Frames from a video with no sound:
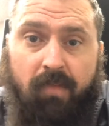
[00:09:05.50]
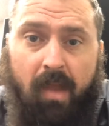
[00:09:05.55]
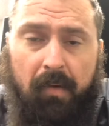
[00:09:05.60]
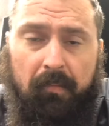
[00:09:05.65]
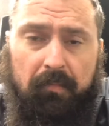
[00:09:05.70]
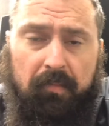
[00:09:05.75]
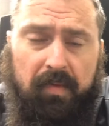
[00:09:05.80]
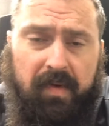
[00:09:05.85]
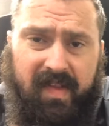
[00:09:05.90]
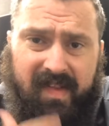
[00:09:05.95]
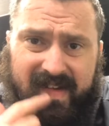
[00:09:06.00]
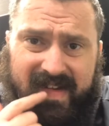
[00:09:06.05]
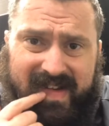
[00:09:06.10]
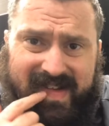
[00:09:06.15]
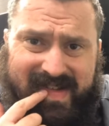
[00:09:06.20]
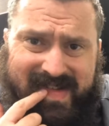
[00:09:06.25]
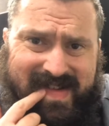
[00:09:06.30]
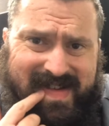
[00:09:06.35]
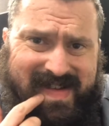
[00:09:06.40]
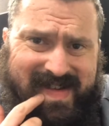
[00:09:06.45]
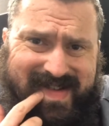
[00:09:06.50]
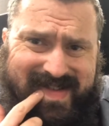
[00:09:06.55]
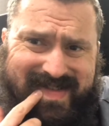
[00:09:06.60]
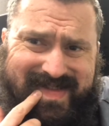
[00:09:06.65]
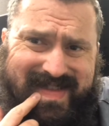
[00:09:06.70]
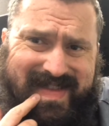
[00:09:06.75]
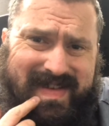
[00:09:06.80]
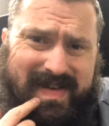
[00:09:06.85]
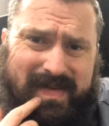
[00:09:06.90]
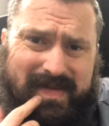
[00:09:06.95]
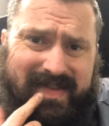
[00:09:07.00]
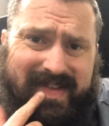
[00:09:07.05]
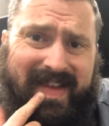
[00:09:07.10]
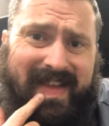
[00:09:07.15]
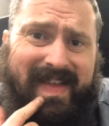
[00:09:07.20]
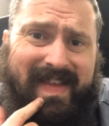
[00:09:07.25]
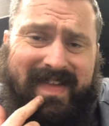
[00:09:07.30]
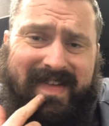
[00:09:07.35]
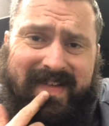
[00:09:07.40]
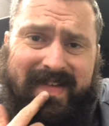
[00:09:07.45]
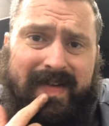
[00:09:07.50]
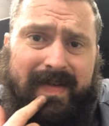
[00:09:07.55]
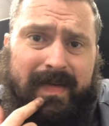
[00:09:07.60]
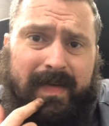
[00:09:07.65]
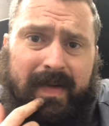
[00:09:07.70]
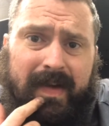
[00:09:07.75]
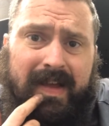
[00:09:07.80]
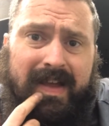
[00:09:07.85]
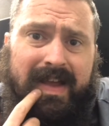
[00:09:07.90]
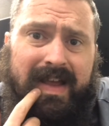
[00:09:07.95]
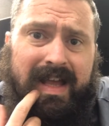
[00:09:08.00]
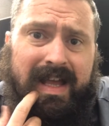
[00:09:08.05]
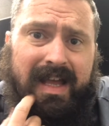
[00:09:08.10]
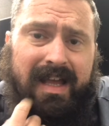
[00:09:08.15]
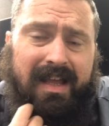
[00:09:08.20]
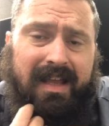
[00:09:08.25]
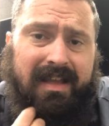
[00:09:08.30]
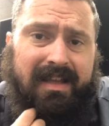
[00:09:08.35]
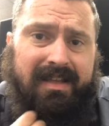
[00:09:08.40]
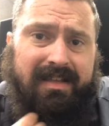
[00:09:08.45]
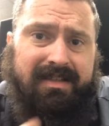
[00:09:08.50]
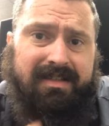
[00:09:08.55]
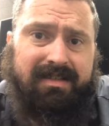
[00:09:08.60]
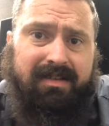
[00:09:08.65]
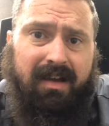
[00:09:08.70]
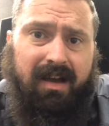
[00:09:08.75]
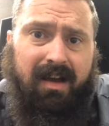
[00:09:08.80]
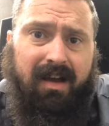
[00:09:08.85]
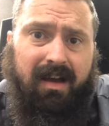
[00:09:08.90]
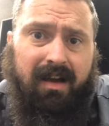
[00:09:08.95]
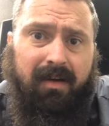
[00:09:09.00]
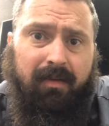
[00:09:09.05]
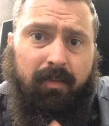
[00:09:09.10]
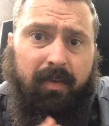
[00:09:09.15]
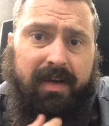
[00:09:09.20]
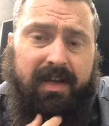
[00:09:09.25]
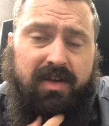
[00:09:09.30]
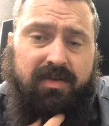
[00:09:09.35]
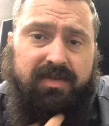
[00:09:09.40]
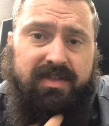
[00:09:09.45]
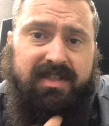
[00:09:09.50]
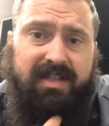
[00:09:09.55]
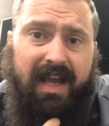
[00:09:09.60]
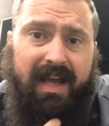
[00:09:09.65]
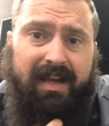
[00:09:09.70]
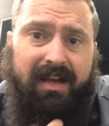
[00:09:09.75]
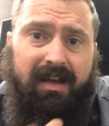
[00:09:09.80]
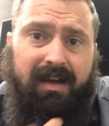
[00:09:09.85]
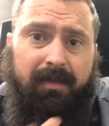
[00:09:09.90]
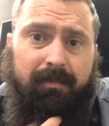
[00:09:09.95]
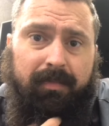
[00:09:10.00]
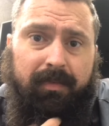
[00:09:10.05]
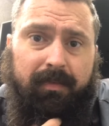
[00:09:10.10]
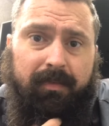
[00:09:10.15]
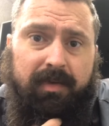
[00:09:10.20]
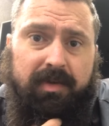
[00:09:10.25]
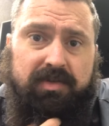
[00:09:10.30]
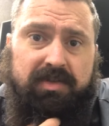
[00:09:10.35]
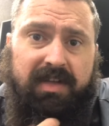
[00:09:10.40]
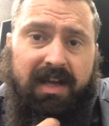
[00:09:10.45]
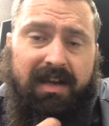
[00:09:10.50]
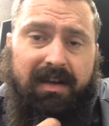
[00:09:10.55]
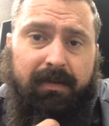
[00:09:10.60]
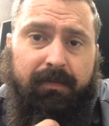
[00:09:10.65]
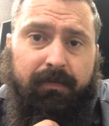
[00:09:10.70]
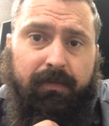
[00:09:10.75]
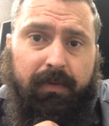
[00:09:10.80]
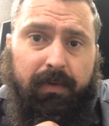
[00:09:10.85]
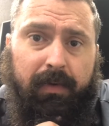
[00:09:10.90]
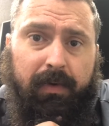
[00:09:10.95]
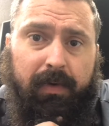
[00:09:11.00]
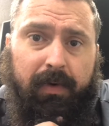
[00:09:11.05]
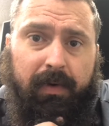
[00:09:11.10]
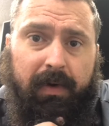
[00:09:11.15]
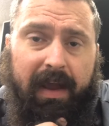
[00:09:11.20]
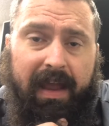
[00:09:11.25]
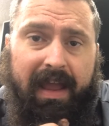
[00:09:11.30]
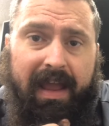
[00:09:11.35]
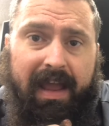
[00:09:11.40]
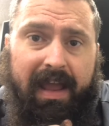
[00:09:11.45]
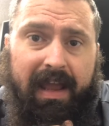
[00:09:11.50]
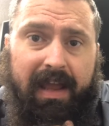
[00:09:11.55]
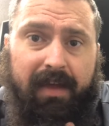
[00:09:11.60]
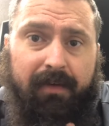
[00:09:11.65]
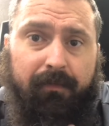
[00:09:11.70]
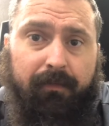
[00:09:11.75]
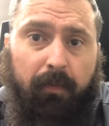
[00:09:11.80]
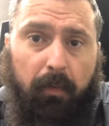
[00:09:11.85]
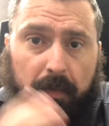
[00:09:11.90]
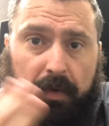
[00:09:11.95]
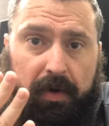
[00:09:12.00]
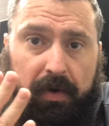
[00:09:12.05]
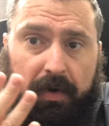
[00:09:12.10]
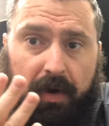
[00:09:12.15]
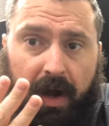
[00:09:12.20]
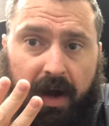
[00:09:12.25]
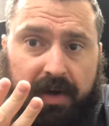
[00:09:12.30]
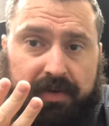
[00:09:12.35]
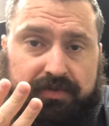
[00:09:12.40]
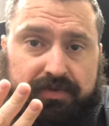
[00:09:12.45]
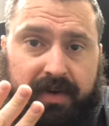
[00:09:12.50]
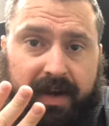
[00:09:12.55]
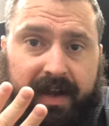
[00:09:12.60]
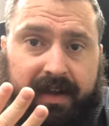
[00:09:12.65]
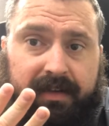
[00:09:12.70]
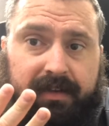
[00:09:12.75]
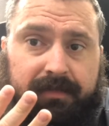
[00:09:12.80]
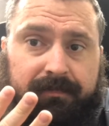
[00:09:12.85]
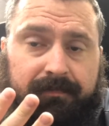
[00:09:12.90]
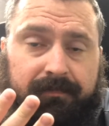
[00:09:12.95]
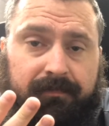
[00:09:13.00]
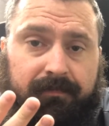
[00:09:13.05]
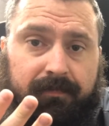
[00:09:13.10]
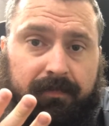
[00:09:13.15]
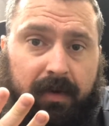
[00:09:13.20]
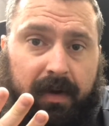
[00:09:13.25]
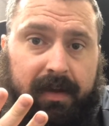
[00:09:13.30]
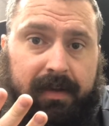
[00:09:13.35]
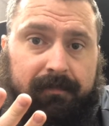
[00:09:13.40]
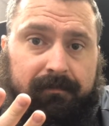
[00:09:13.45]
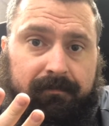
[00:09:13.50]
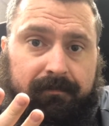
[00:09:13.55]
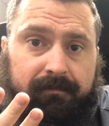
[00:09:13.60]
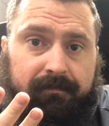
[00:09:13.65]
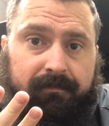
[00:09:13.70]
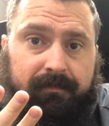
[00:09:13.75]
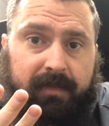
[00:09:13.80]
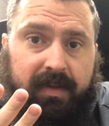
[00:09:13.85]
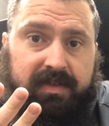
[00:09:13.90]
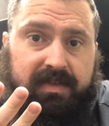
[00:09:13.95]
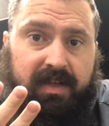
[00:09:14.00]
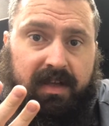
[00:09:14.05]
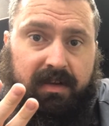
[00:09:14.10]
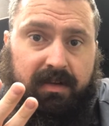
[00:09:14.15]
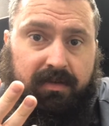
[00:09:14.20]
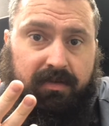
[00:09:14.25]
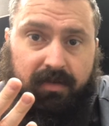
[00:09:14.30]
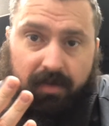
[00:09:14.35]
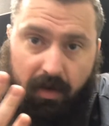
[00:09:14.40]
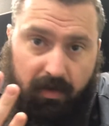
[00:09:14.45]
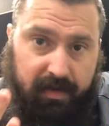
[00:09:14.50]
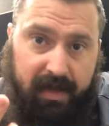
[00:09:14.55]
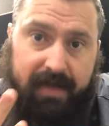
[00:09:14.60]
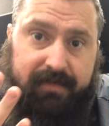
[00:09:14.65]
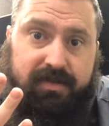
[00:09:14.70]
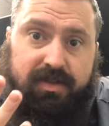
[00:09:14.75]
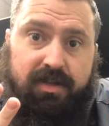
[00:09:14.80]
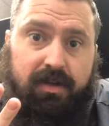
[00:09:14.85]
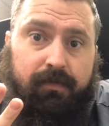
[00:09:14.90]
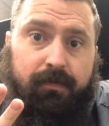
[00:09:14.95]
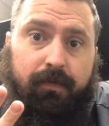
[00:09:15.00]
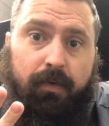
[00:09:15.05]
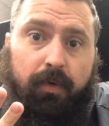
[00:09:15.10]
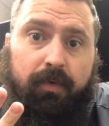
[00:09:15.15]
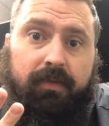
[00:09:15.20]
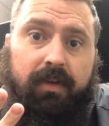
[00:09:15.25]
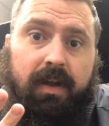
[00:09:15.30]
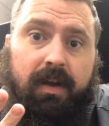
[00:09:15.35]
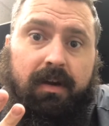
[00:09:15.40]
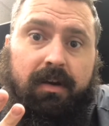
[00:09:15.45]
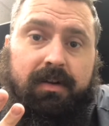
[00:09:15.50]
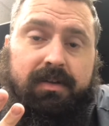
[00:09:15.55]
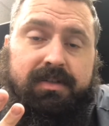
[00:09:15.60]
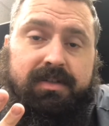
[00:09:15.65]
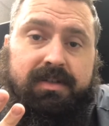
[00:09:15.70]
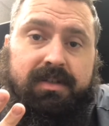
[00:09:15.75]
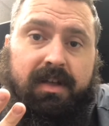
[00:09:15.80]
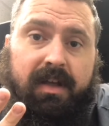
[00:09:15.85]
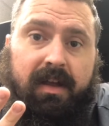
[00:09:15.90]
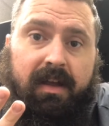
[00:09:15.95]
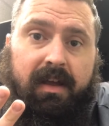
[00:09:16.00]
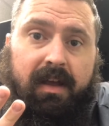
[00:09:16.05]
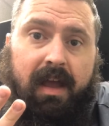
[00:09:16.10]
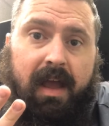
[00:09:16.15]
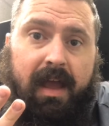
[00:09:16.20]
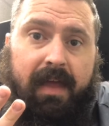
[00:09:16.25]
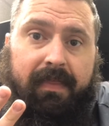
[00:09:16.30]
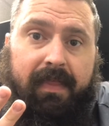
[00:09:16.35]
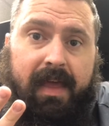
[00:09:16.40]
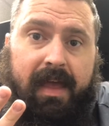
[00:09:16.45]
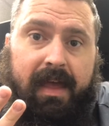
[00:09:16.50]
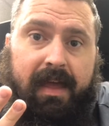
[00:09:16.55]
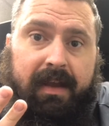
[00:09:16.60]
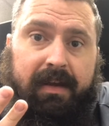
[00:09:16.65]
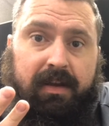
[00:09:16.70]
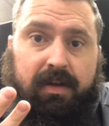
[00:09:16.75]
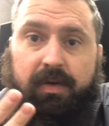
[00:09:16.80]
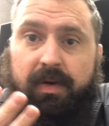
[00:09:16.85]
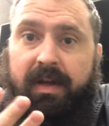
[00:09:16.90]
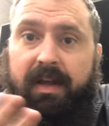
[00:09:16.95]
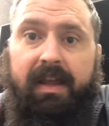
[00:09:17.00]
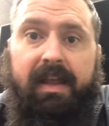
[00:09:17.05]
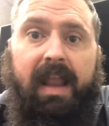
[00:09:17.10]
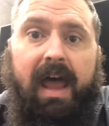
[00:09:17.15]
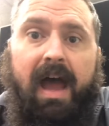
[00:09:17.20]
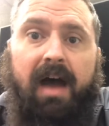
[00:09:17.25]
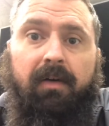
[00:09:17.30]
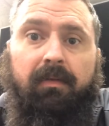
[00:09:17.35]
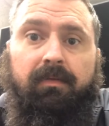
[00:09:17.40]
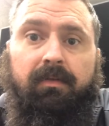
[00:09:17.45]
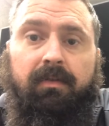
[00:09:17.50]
really, they don't tell you is when you sign up for a 4-year contract, right? They say you only have to serve 4 years and then you can get out.